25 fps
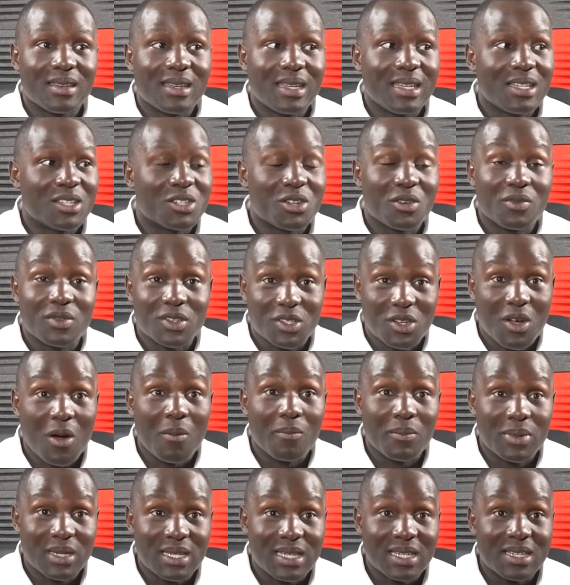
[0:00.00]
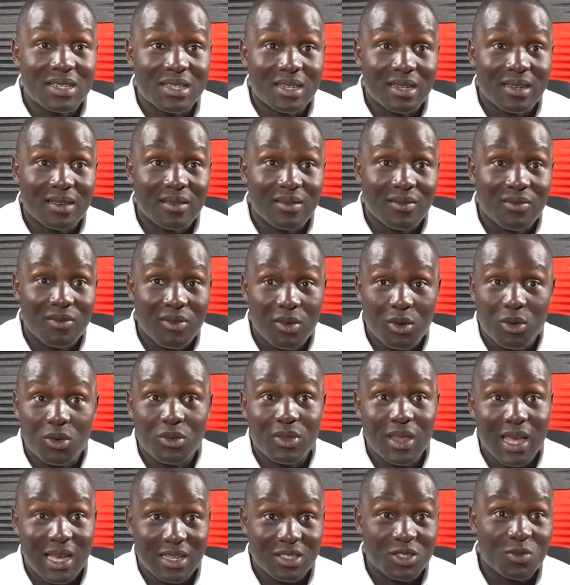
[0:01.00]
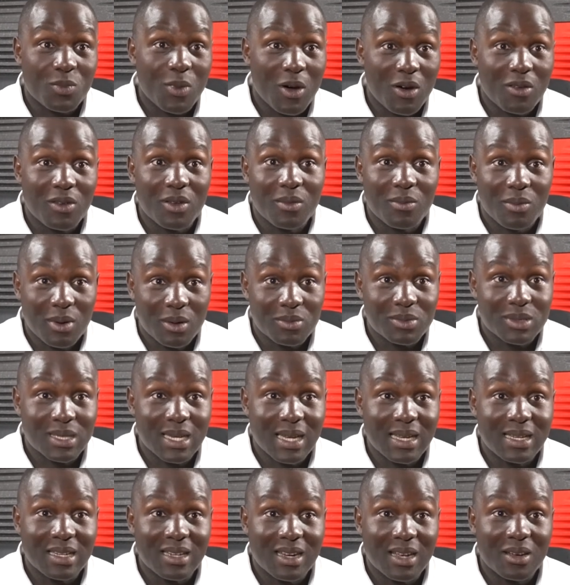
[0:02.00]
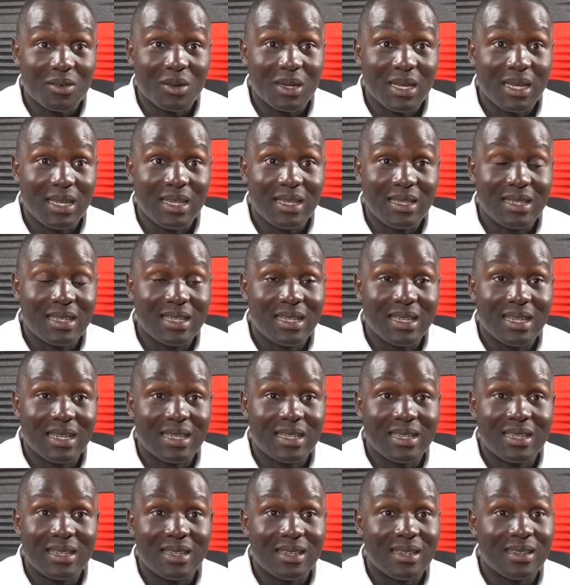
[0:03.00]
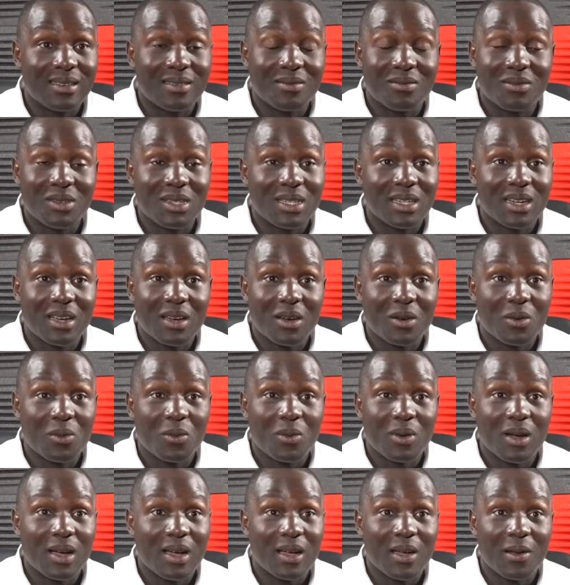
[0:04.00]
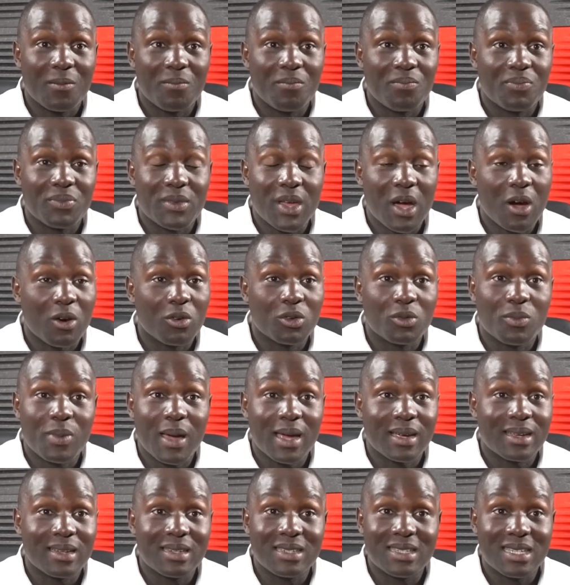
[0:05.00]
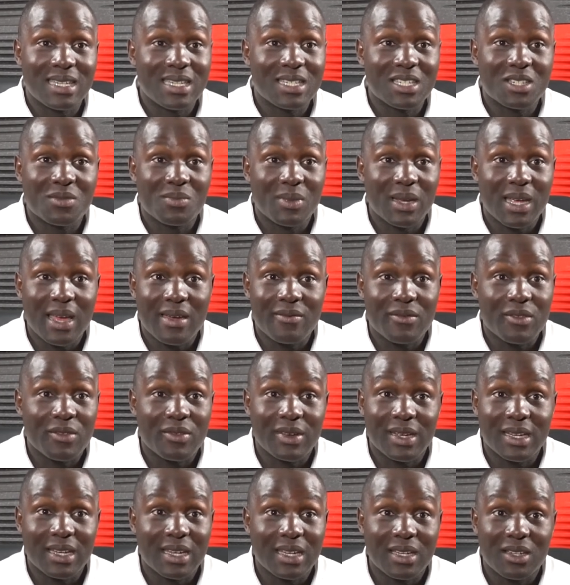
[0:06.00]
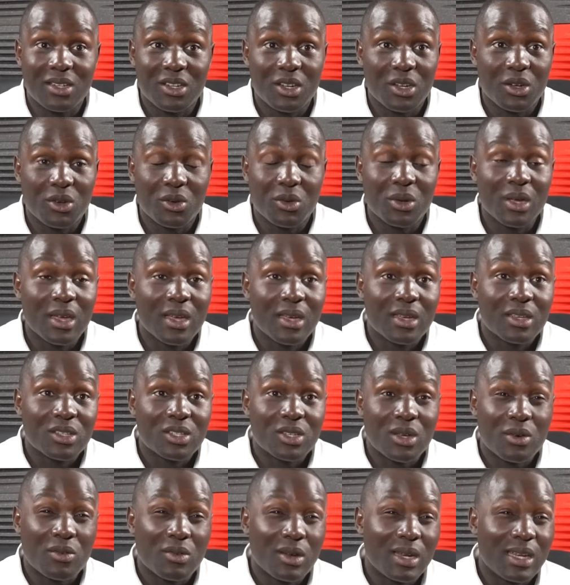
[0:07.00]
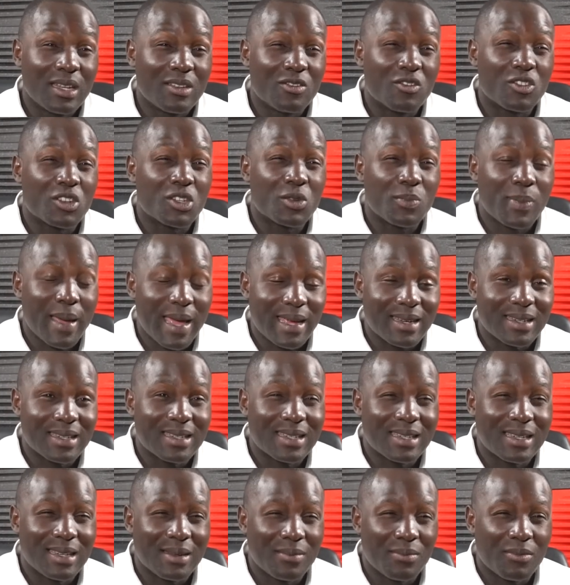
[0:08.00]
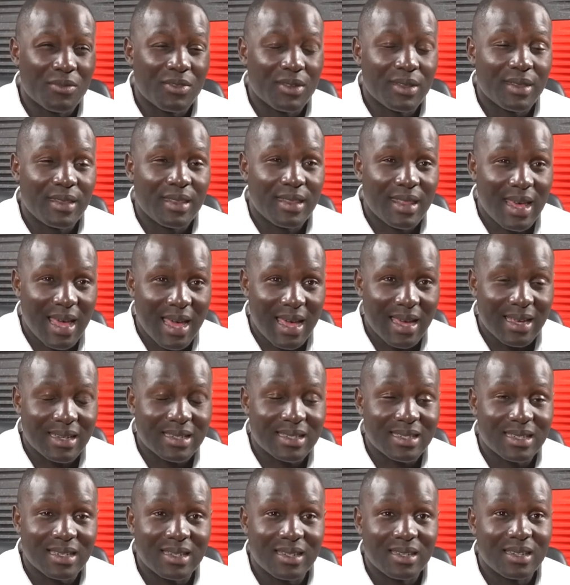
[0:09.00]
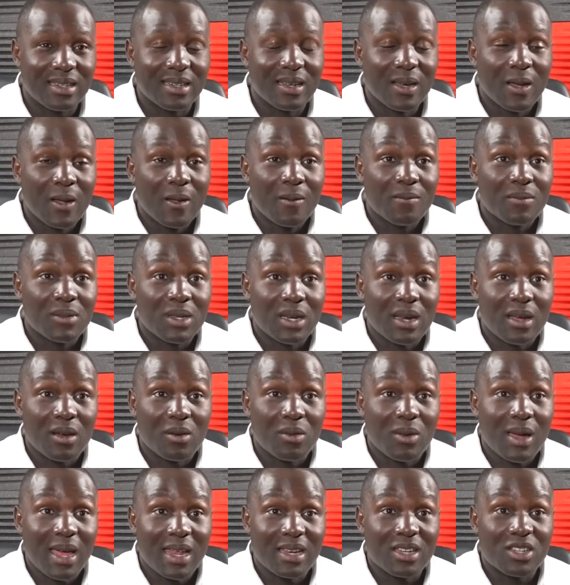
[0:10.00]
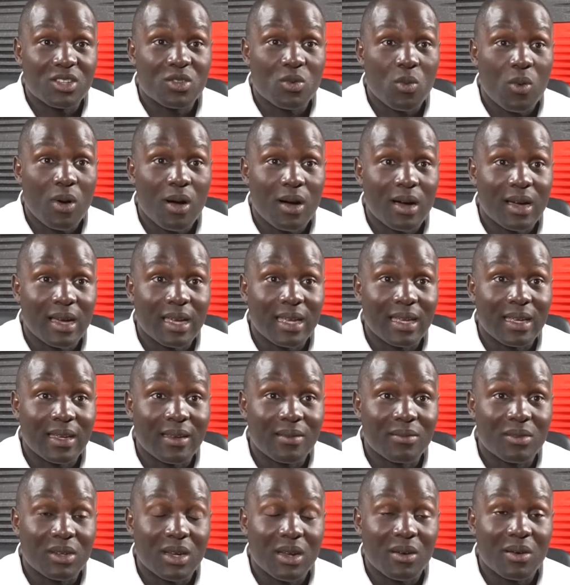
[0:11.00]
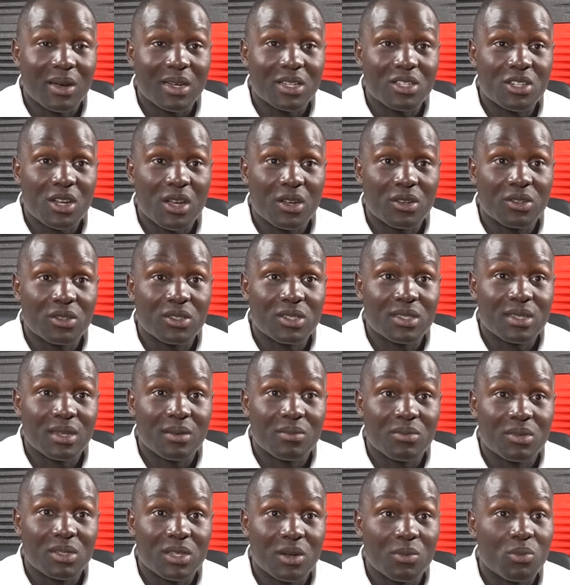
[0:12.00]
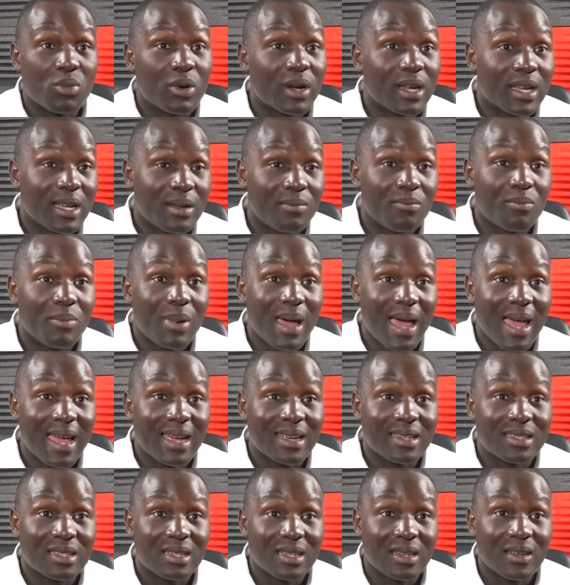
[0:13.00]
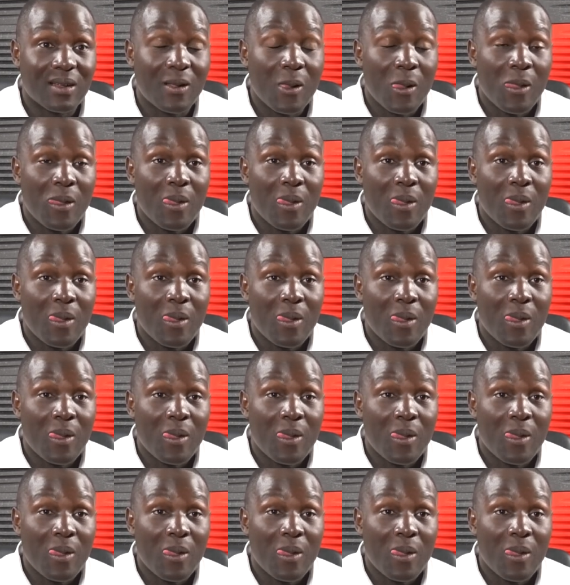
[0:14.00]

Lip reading: each other's competition for that spot on the bobsleigh, you know, he didn't, you know, hold back in teaching me everything he knew. So I really respected him for that. And, you know, hence why, you know, I chose to bring him back to